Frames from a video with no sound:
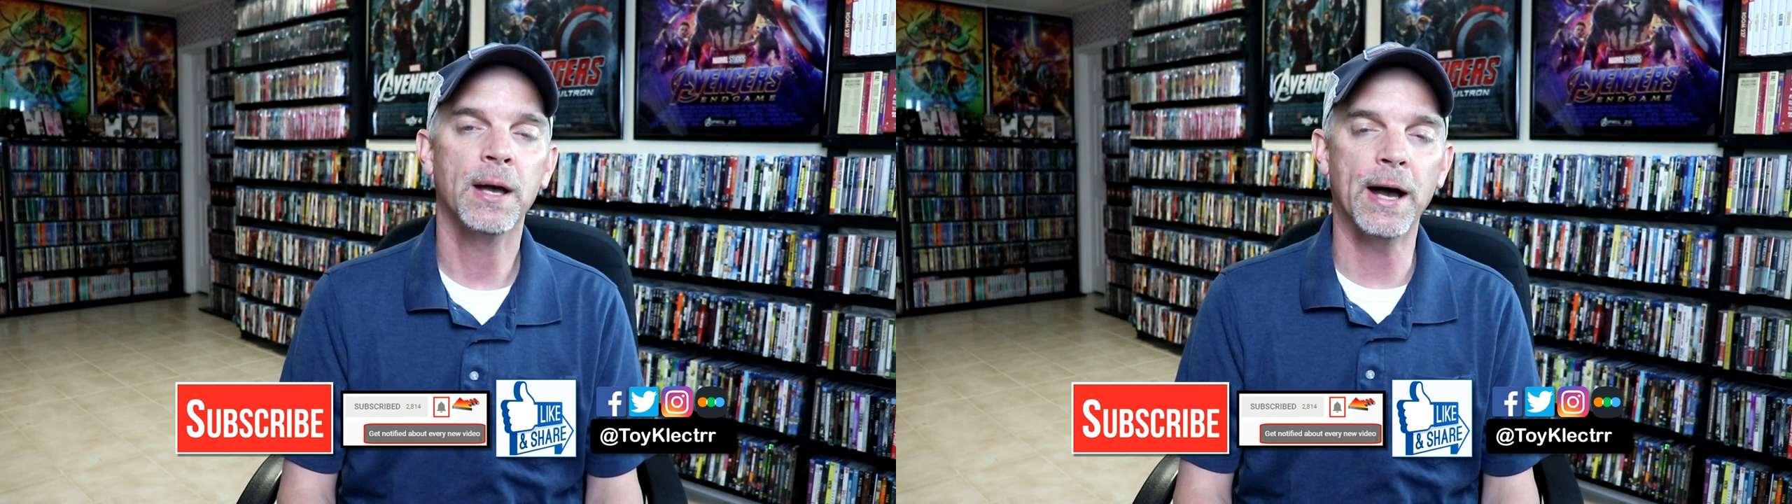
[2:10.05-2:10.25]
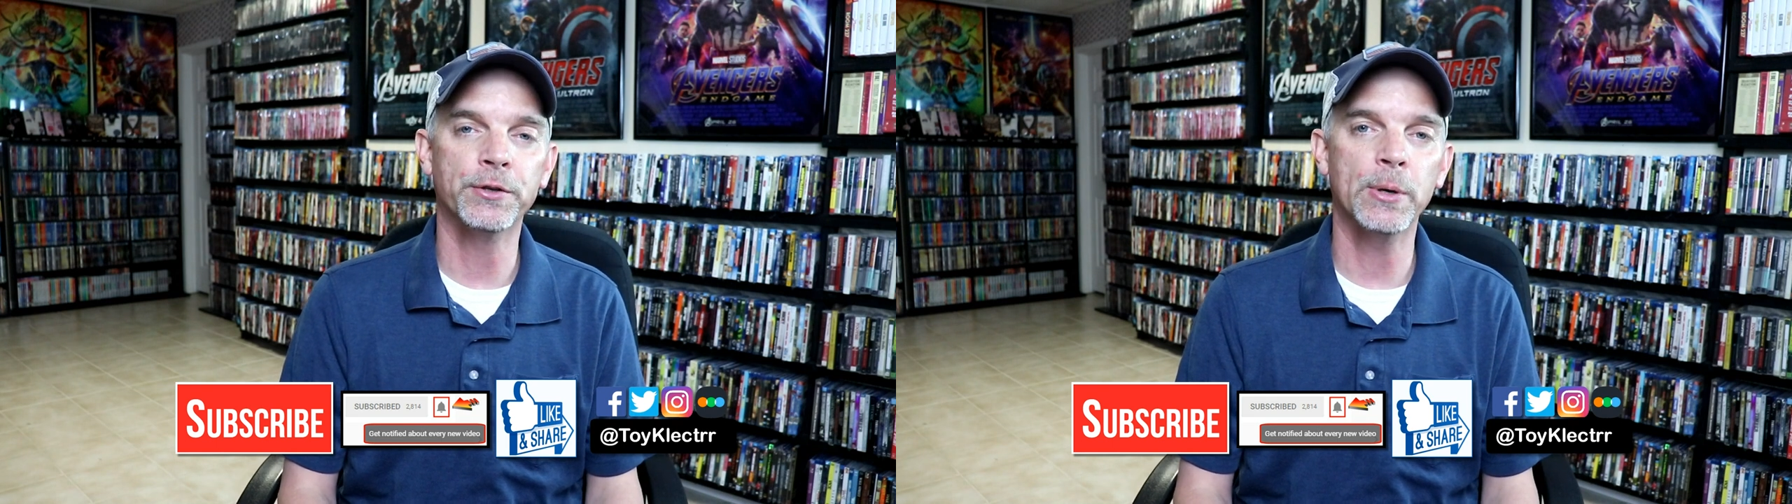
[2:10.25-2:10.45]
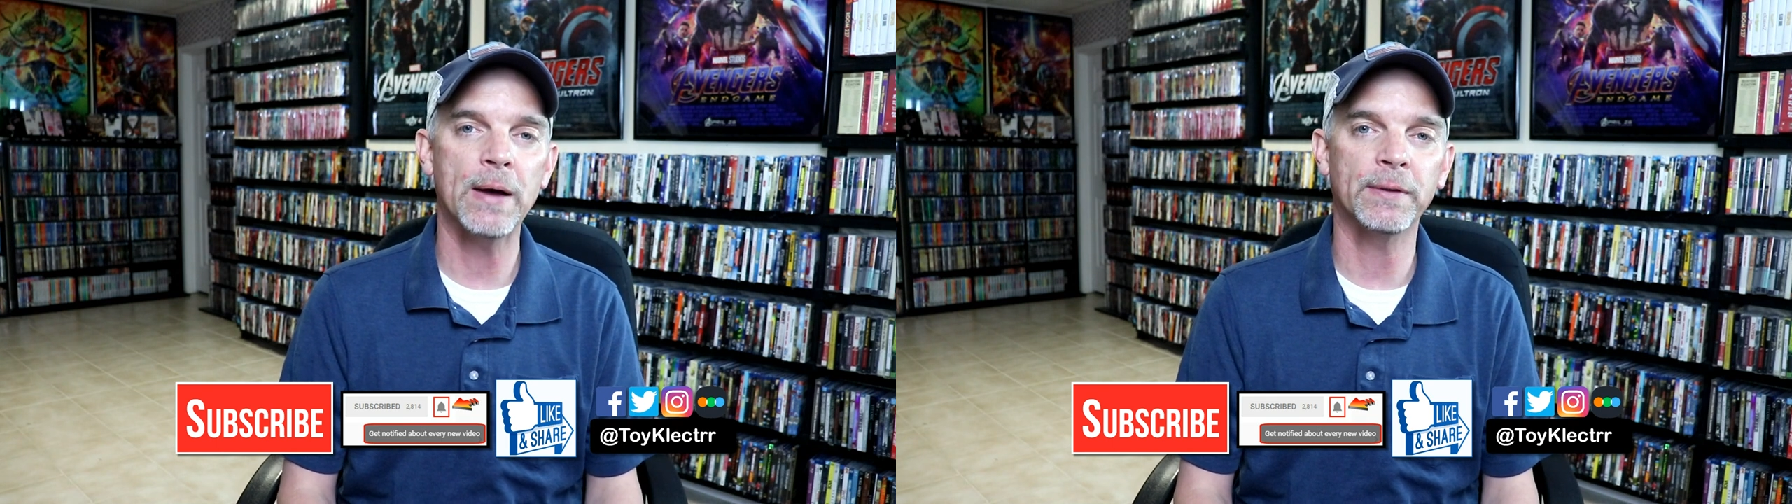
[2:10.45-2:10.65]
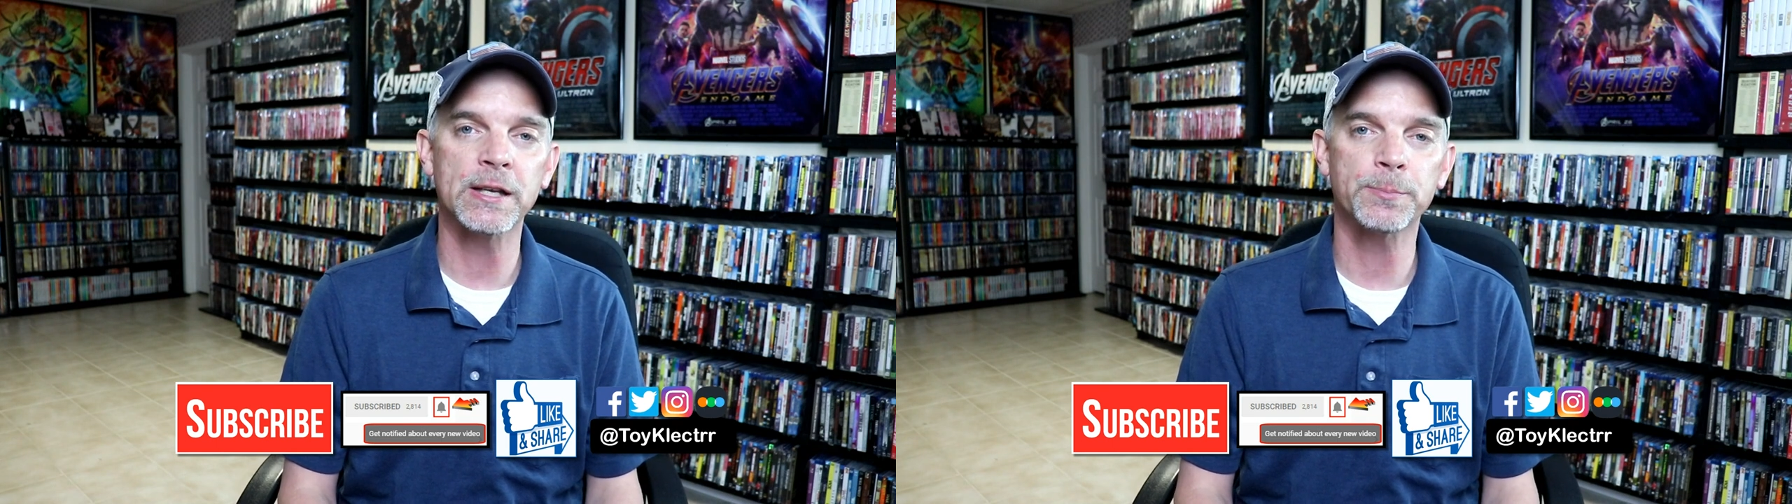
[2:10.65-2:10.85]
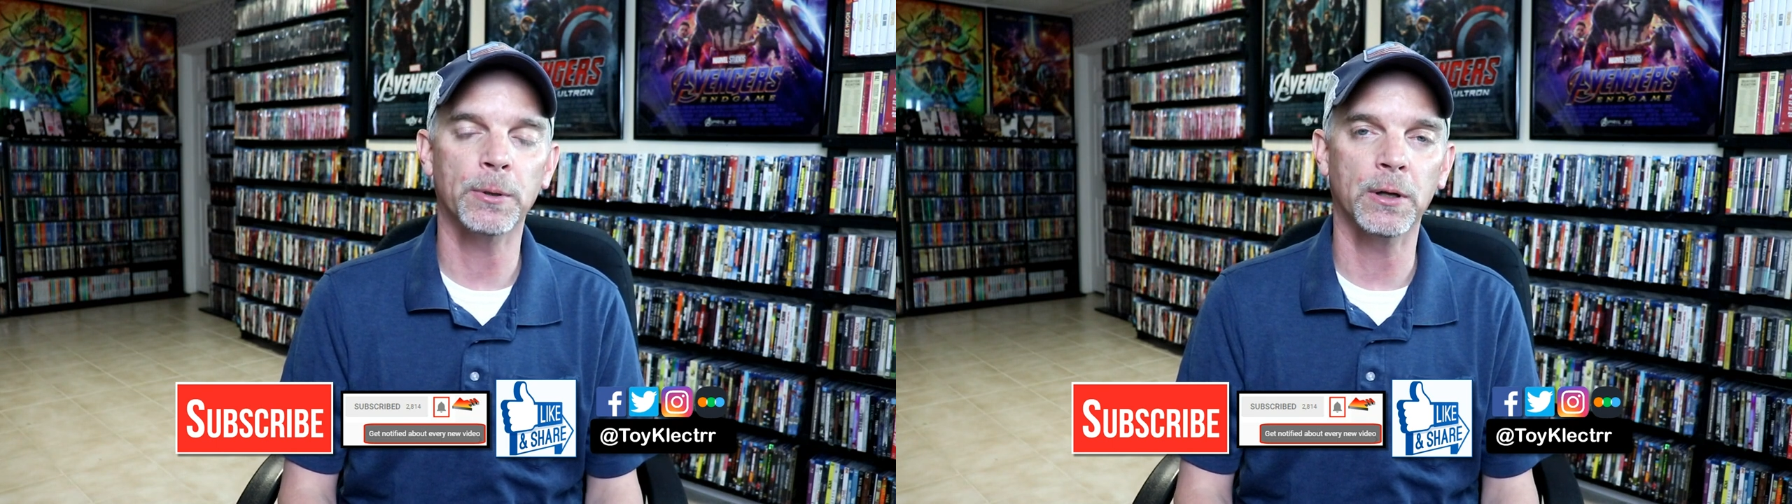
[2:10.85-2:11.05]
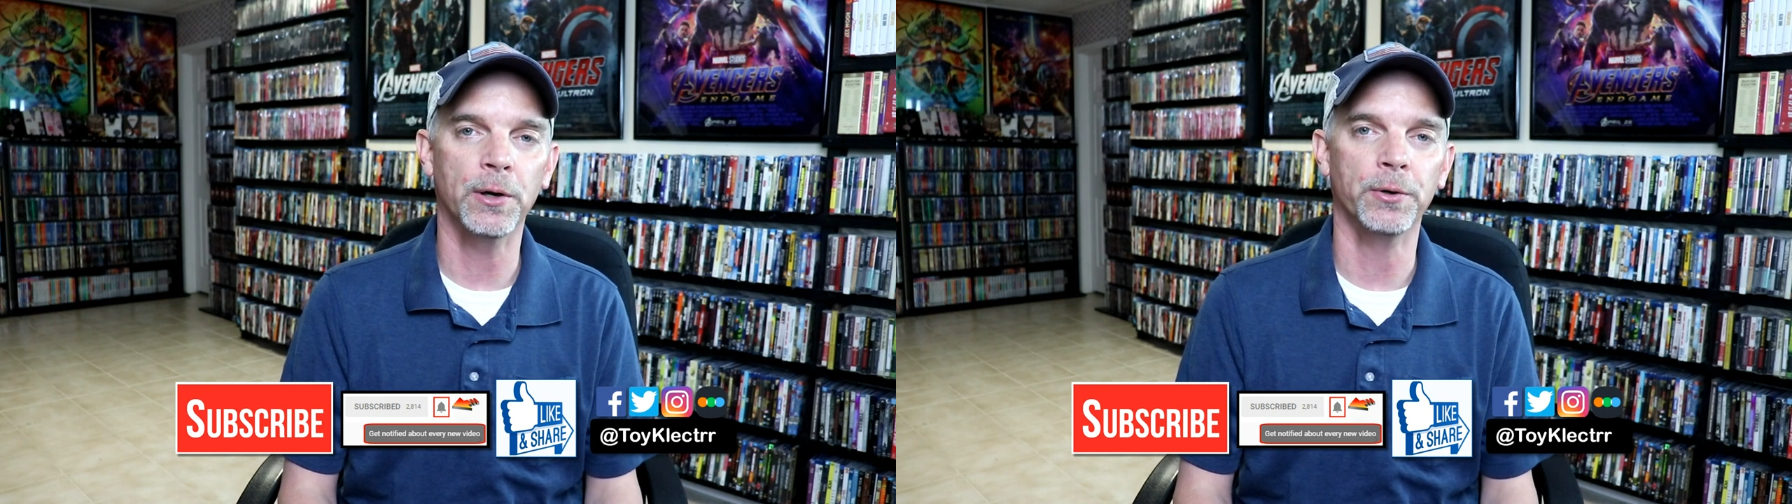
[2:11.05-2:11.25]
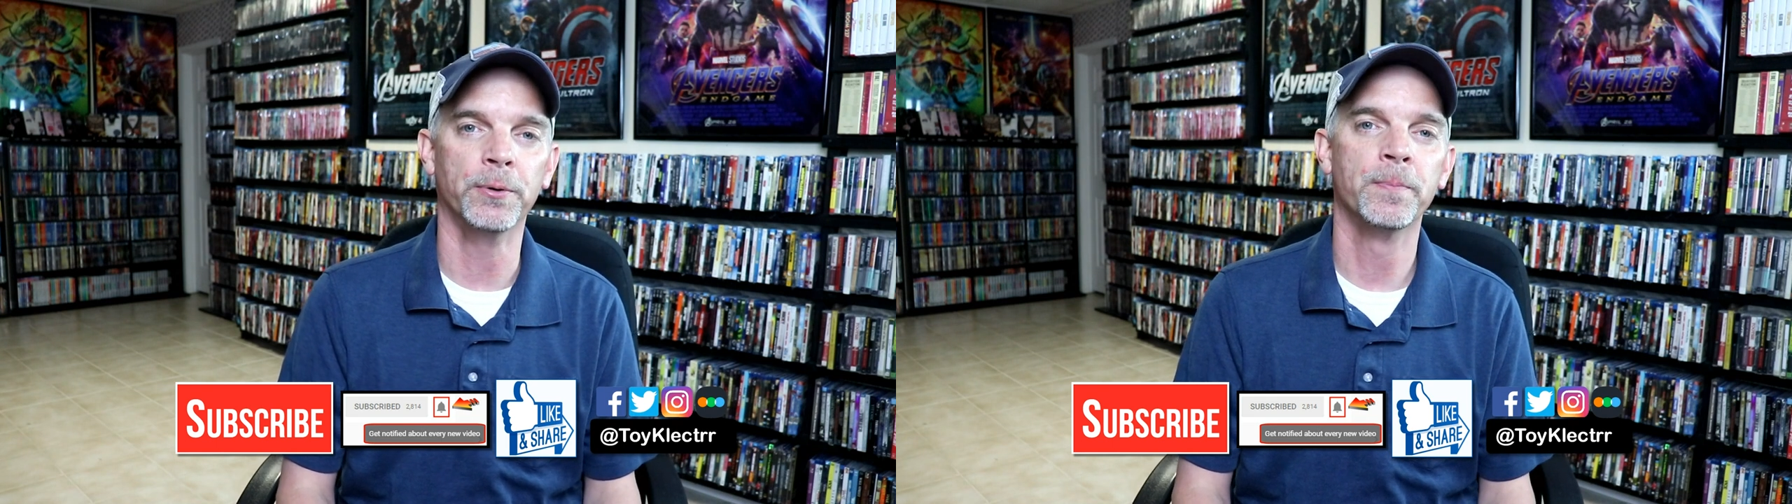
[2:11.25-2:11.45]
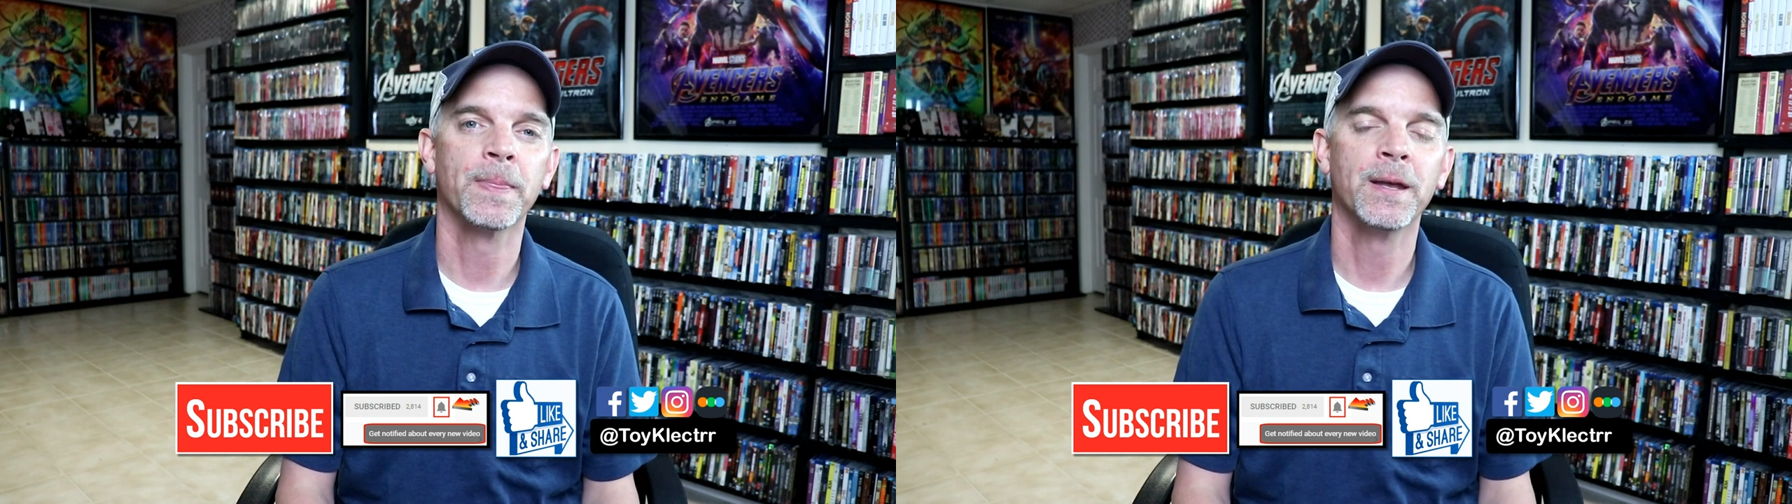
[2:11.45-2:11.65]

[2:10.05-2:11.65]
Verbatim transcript: I do have links below.